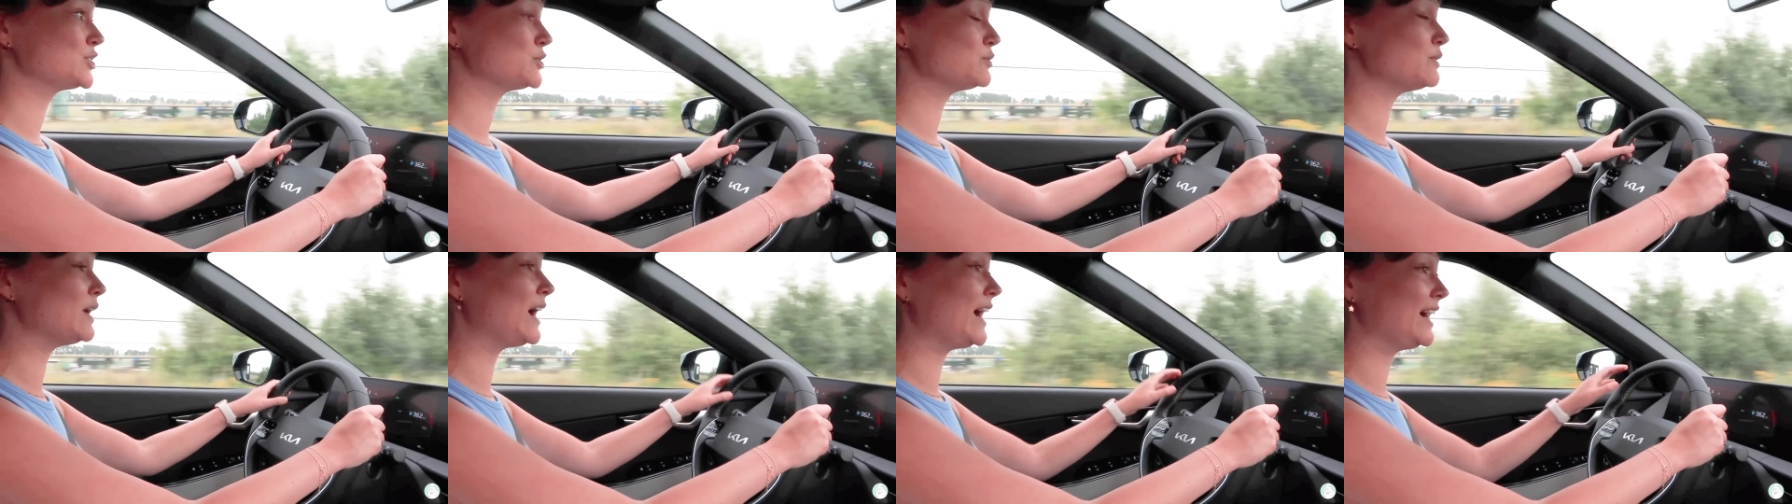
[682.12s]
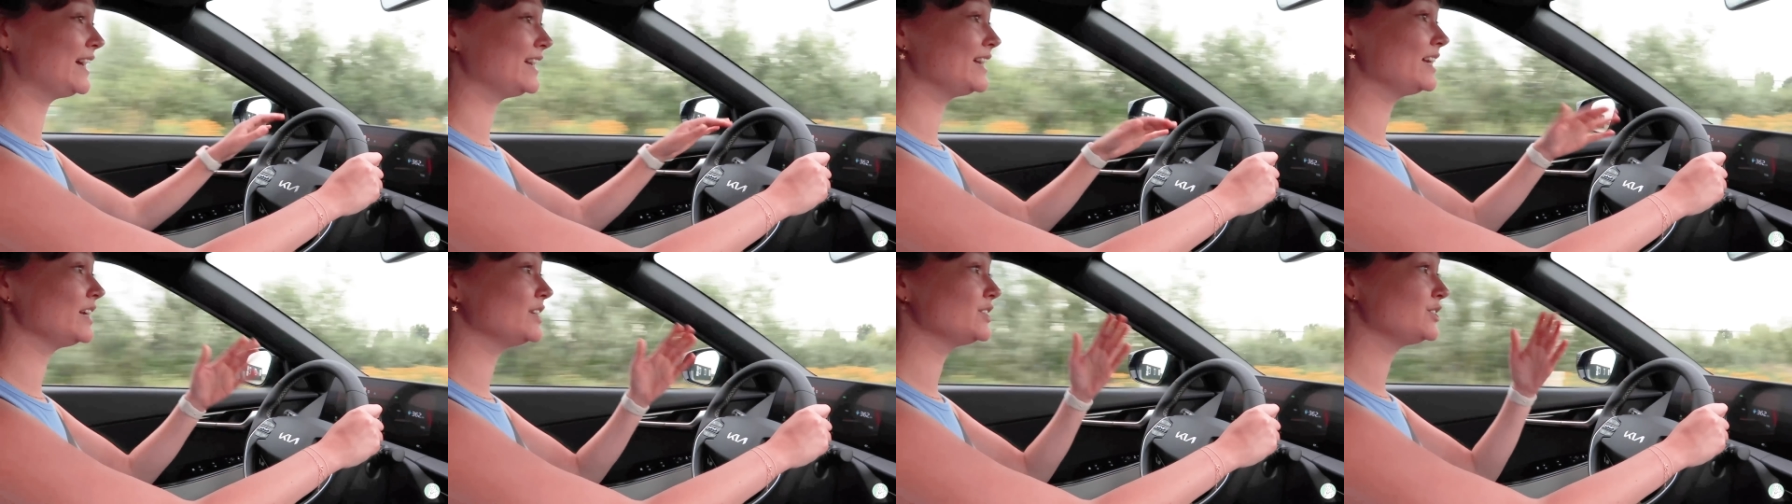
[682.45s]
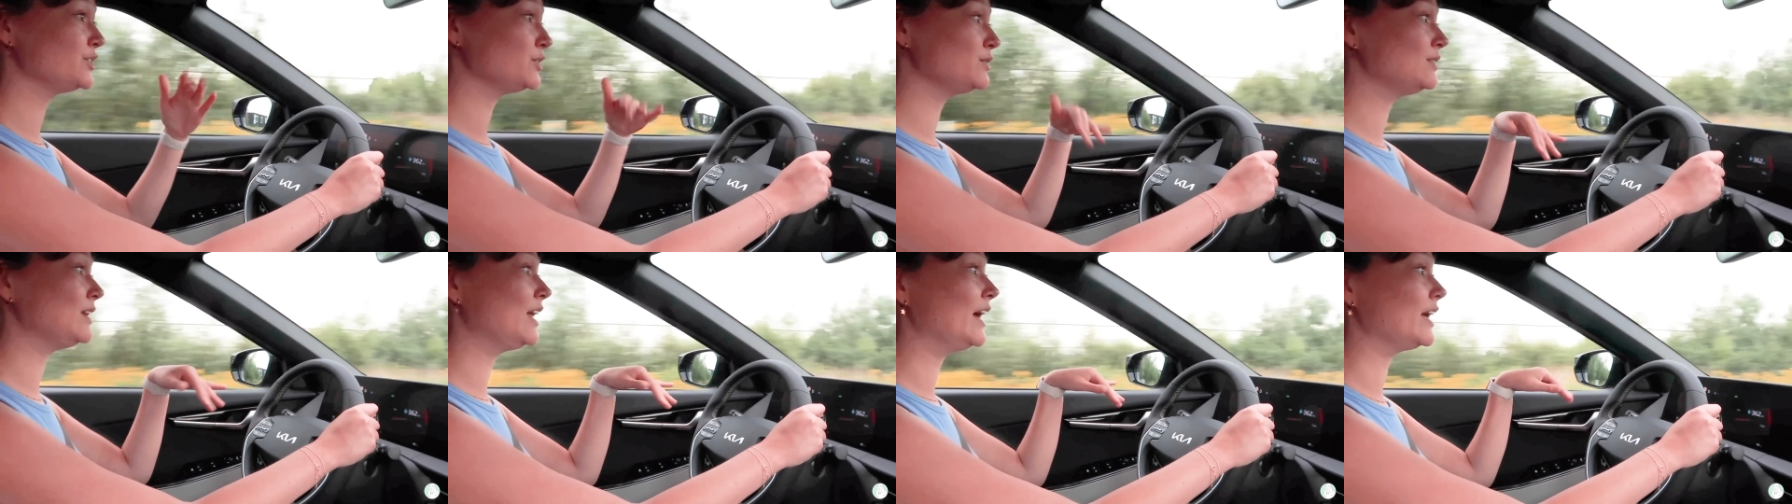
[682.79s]
Trying
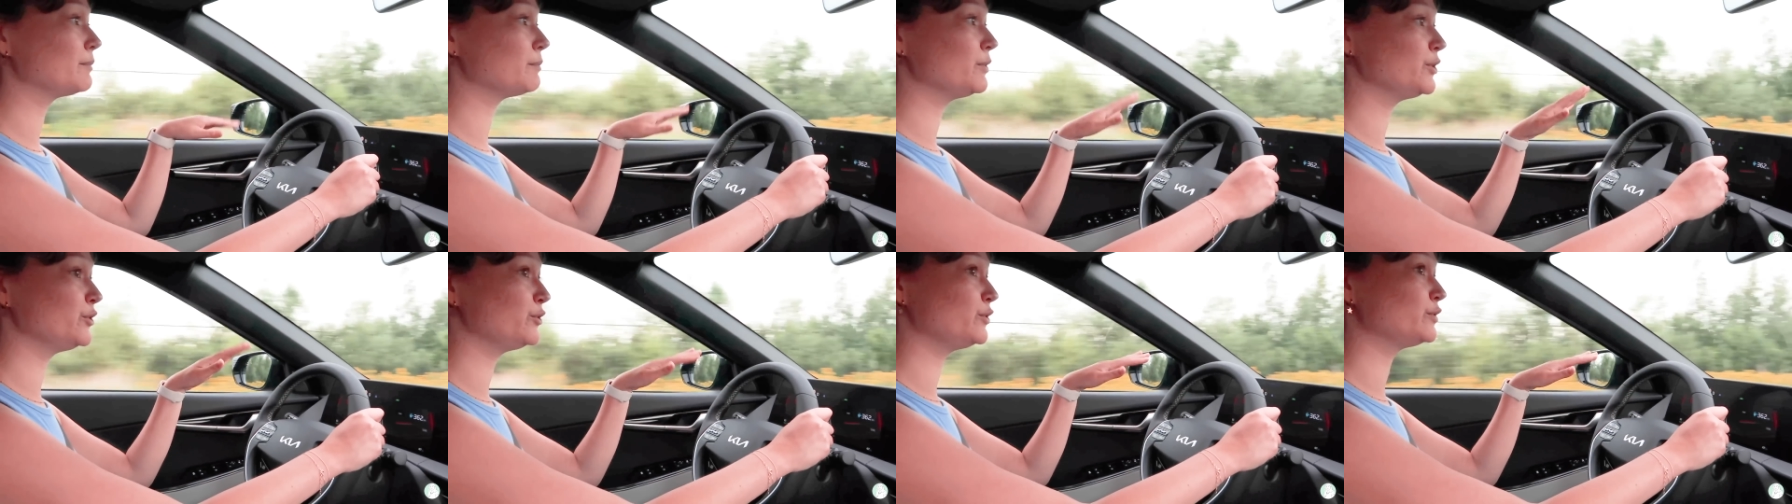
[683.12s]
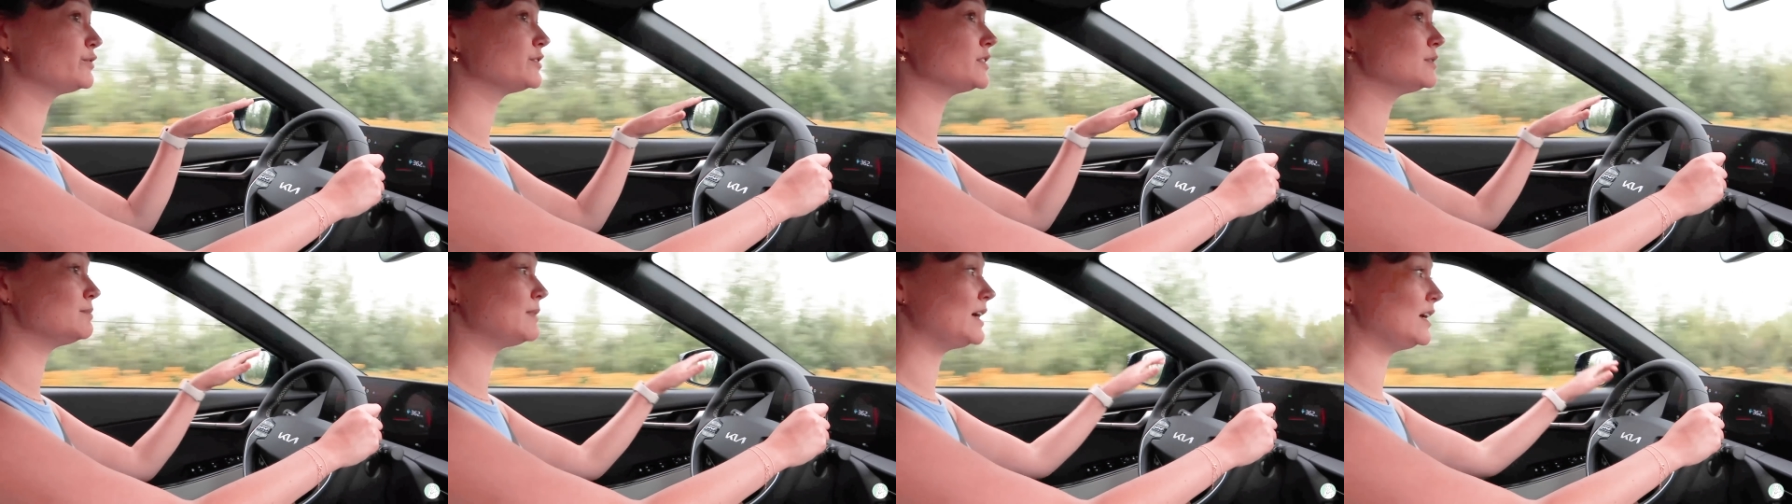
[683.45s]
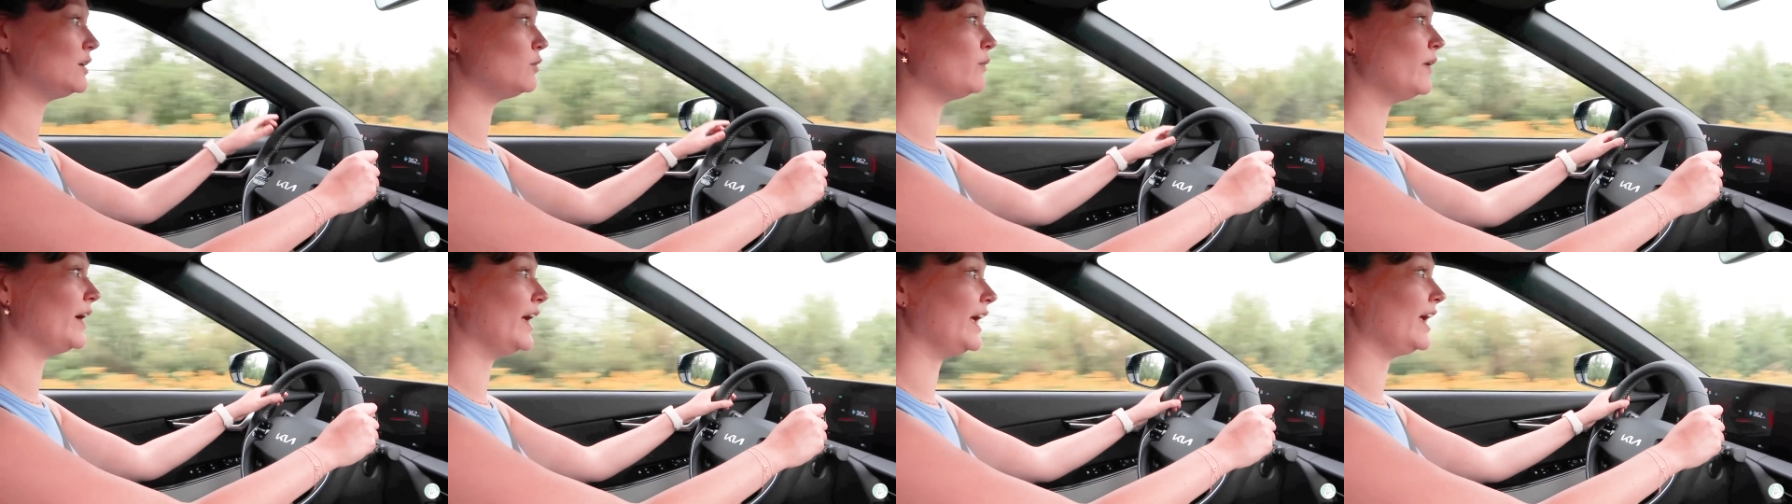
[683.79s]
to, like, maneuver
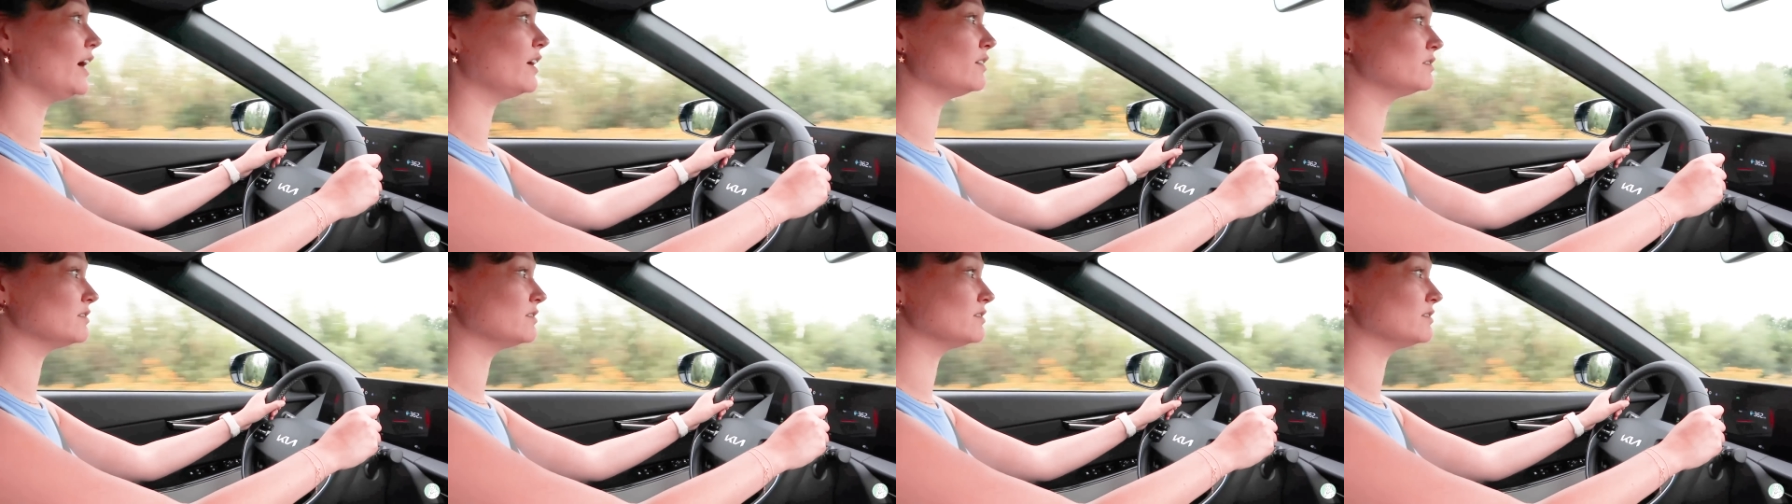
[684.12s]
my way